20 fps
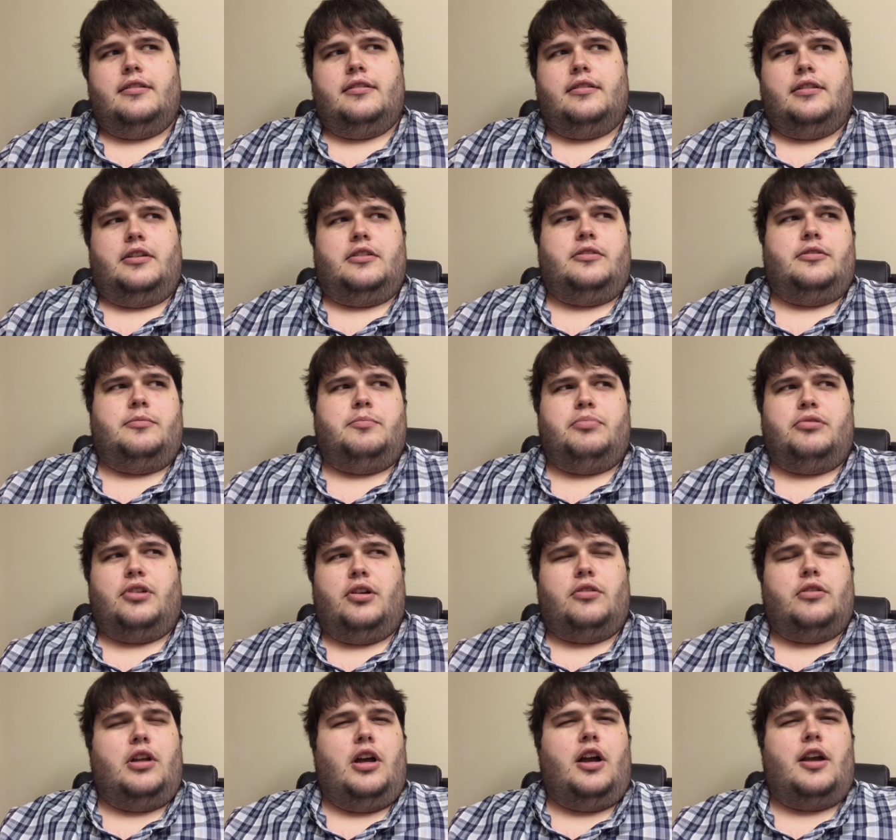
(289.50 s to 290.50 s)
little
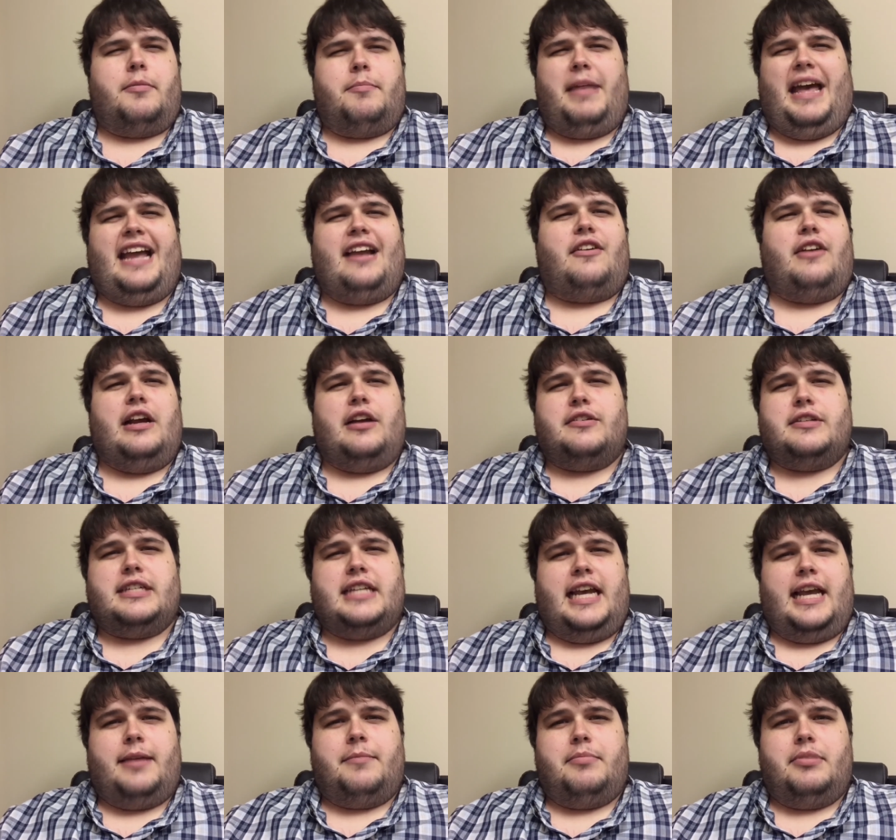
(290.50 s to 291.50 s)
prologue background
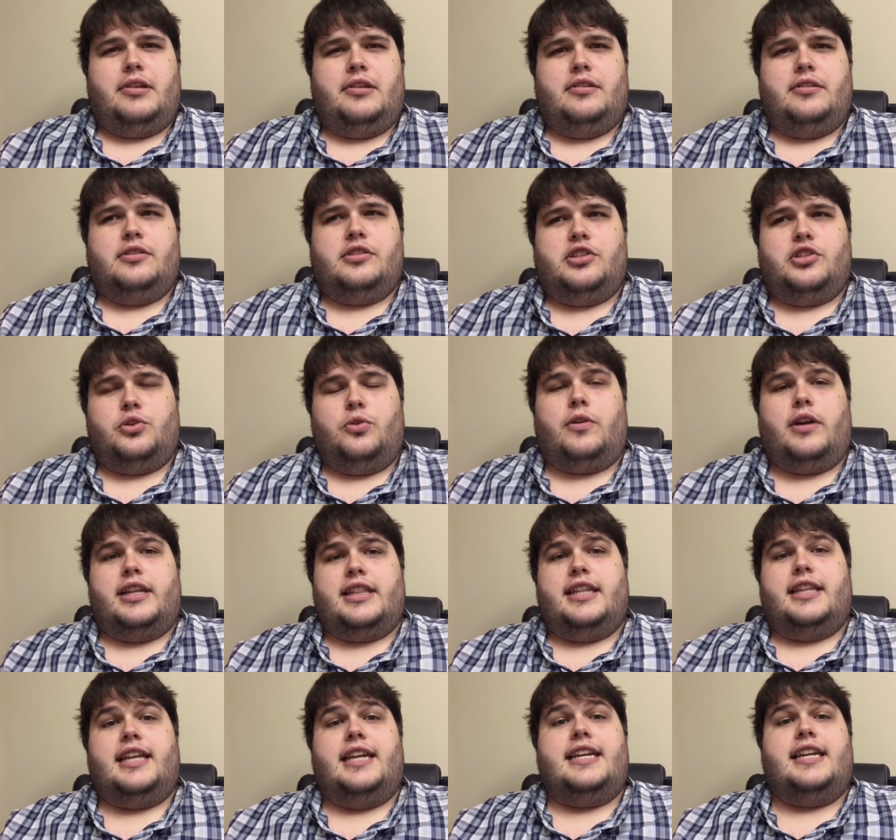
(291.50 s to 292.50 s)
type story
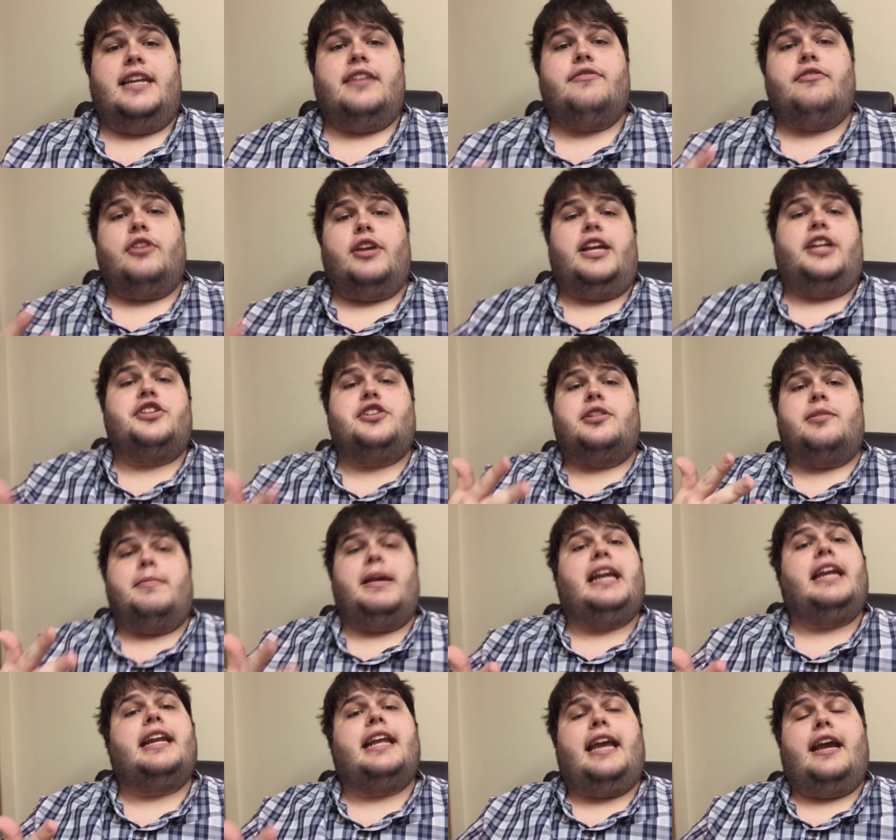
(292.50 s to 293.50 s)
that they did for each of the
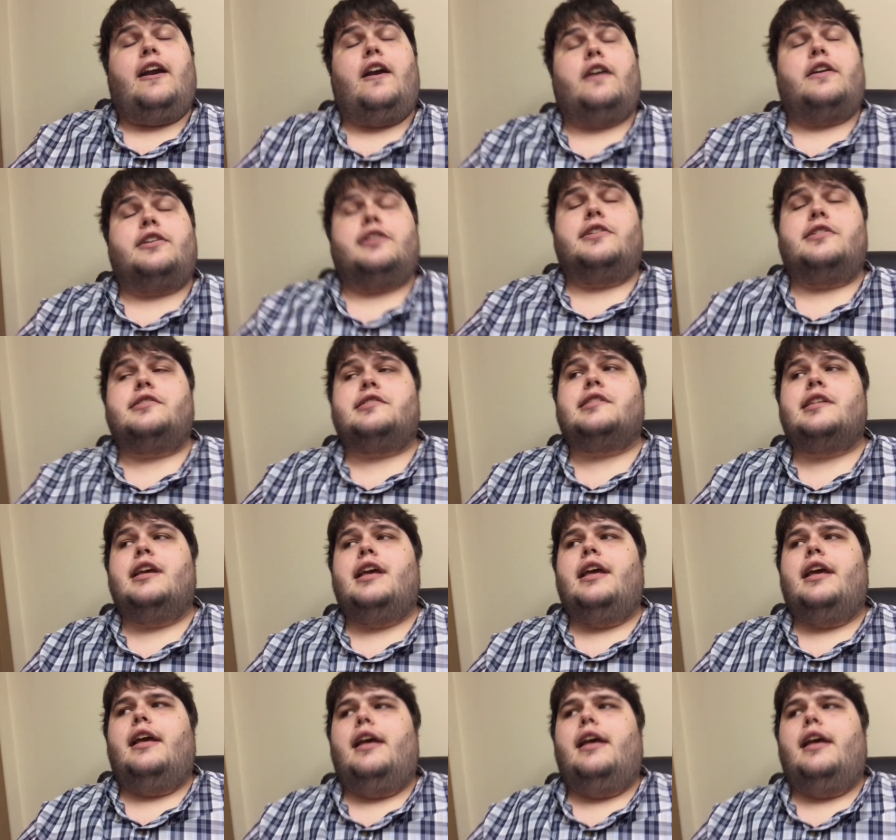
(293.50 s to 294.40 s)
main characters.